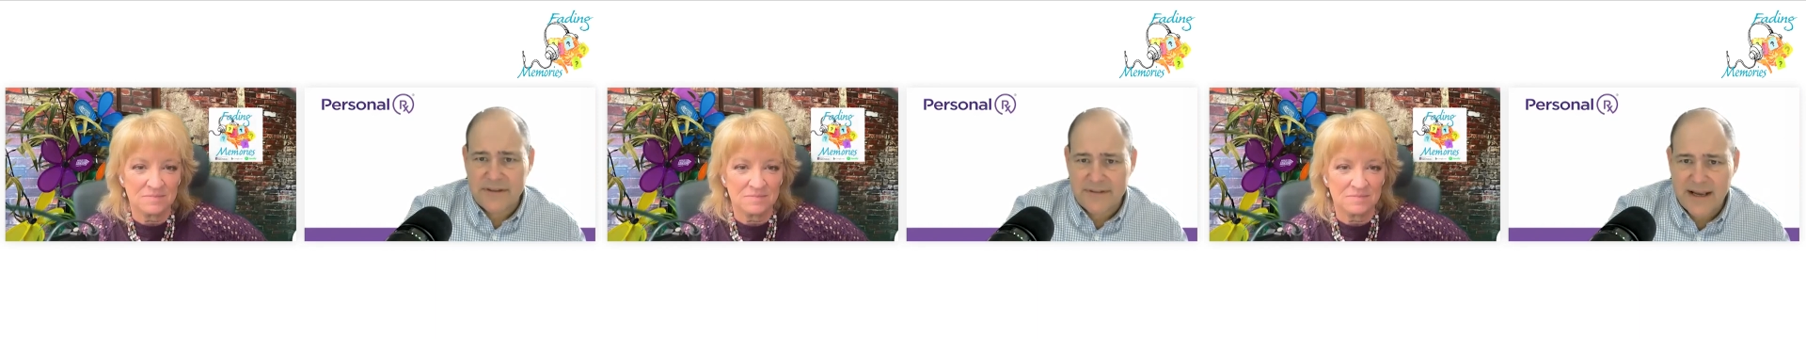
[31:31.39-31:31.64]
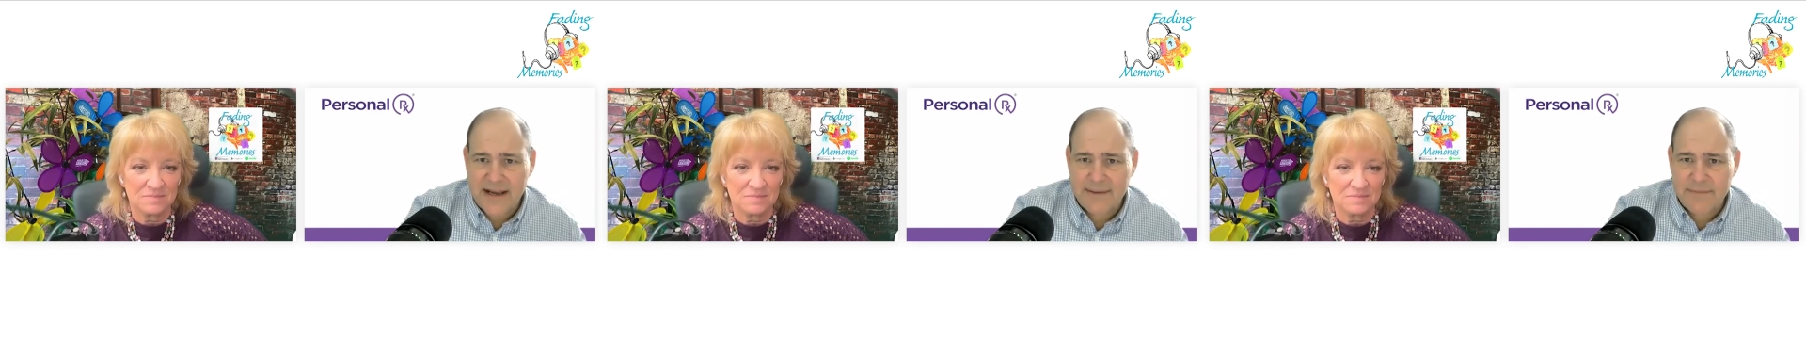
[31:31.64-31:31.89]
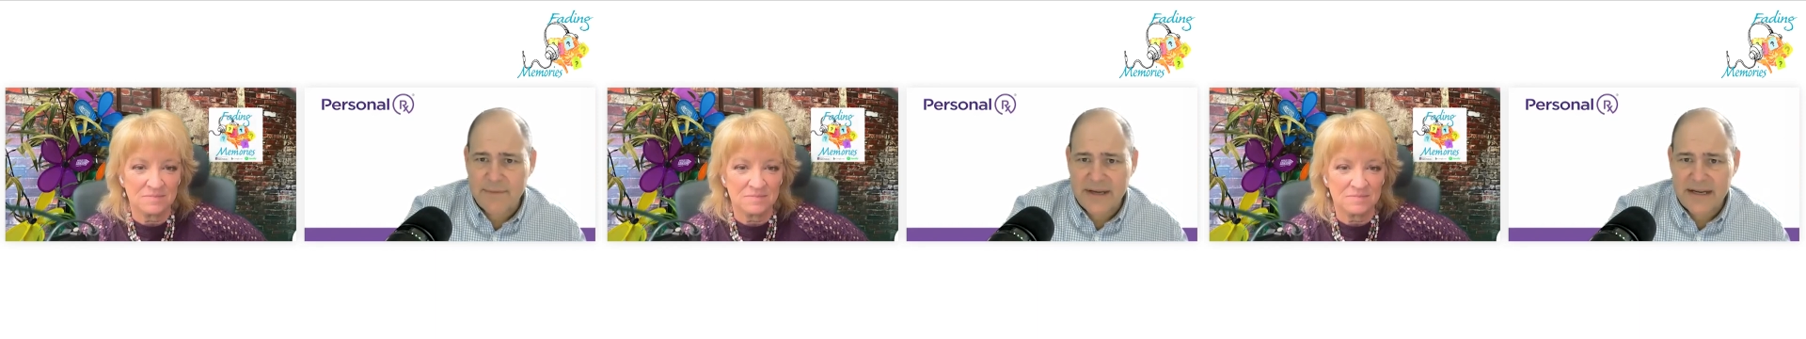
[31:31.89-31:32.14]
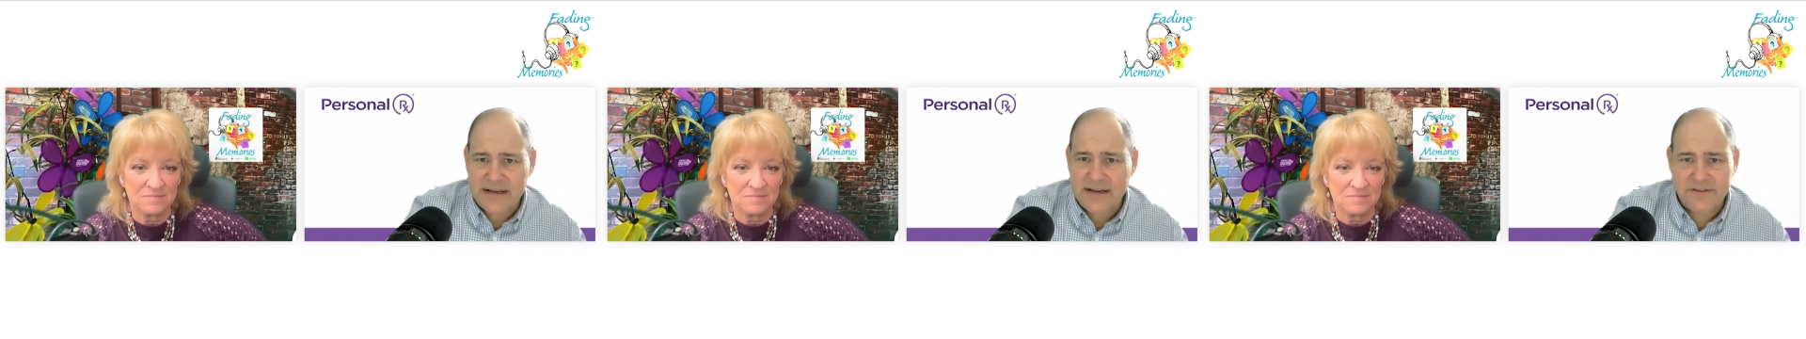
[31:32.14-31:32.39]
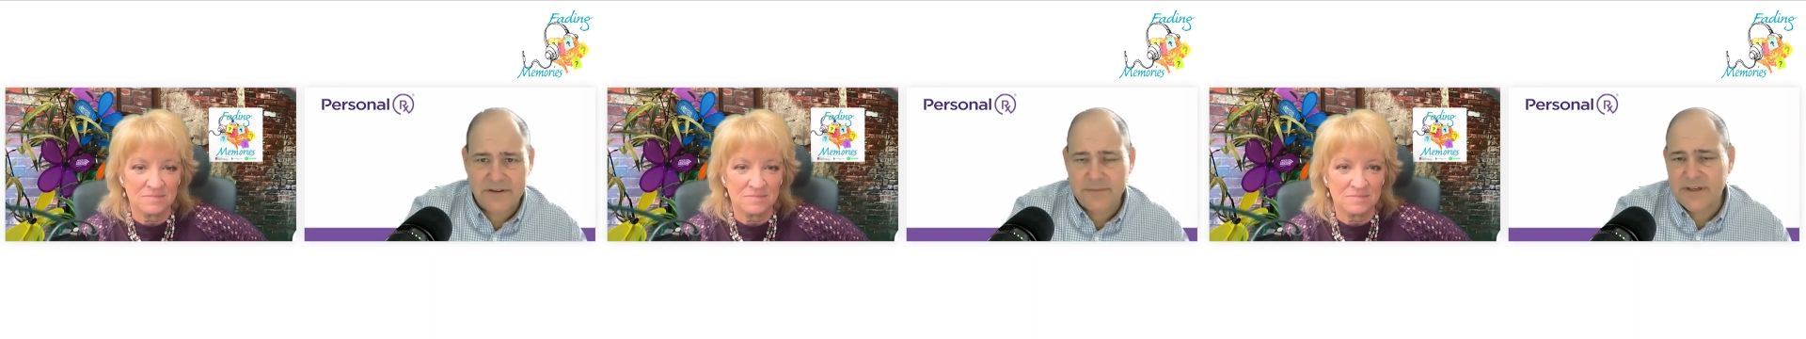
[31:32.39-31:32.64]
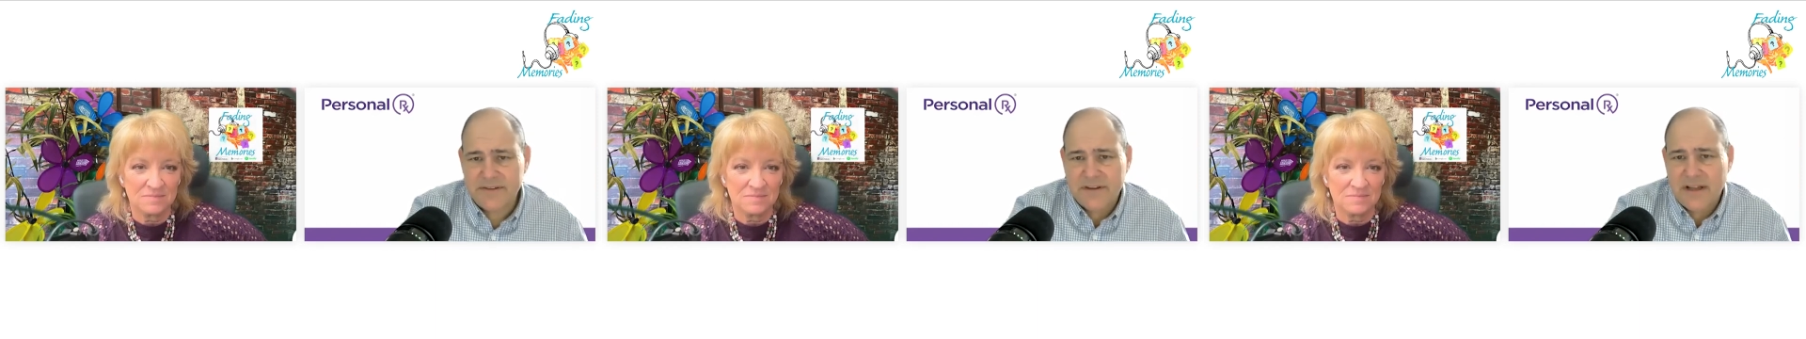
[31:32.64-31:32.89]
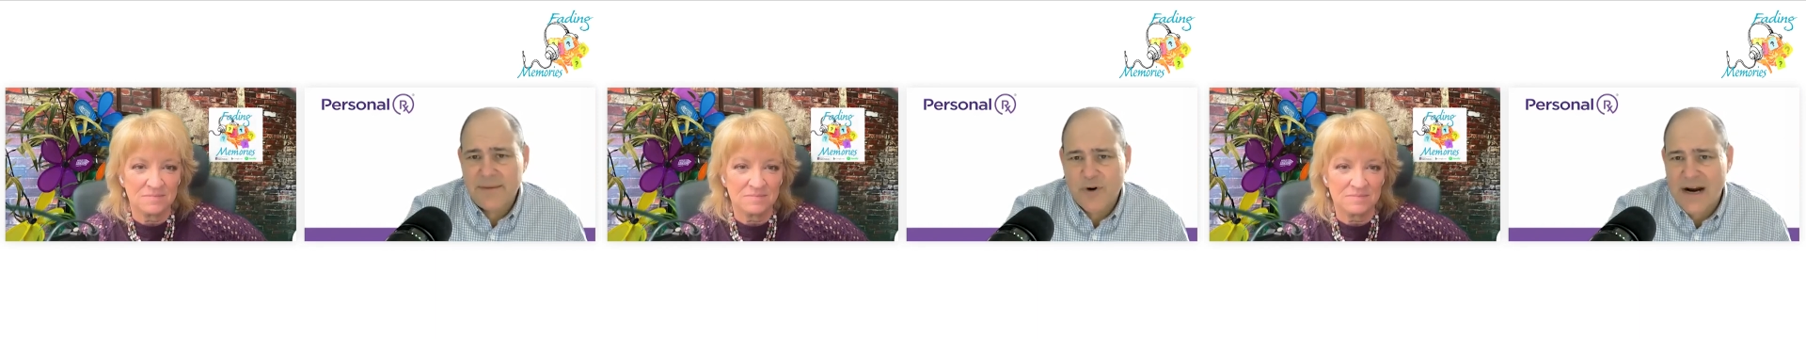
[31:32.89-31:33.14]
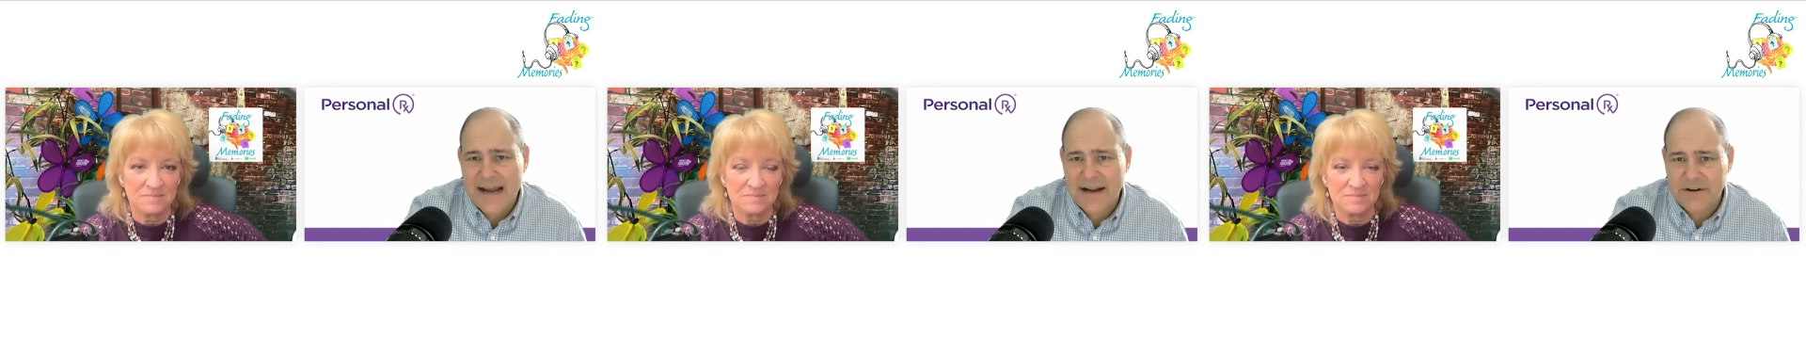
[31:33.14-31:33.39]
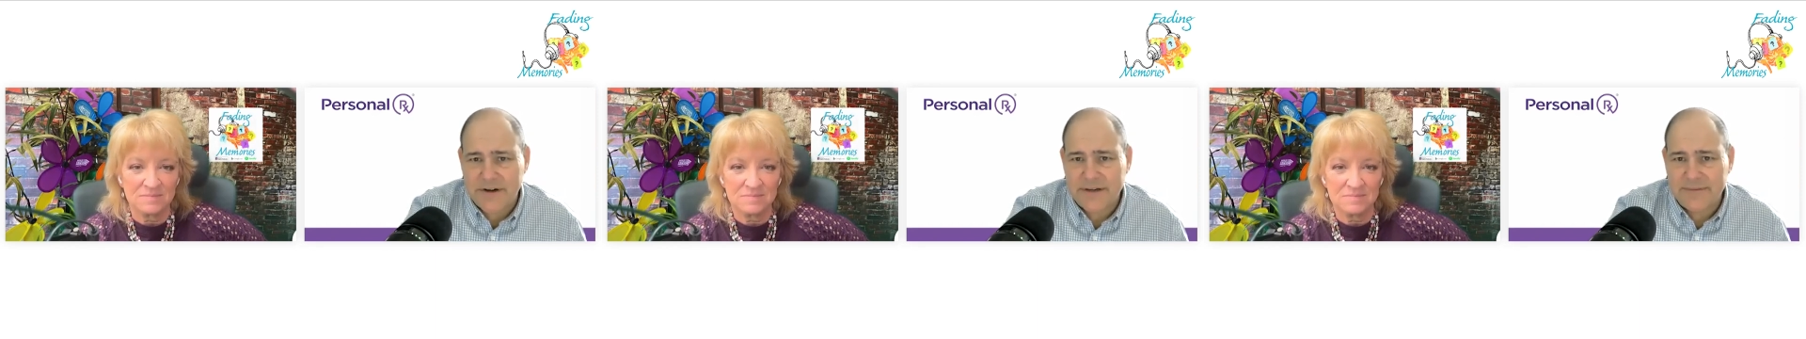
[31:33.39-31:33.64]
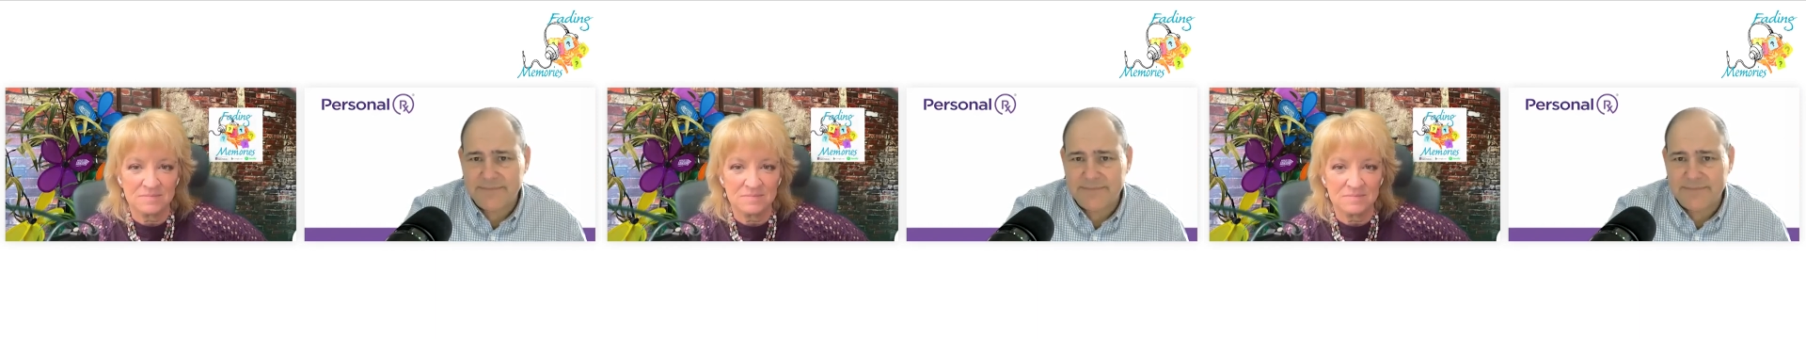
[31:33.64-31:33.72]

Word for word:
Speaker 1: time and make it easier, but it's a lot more accurate.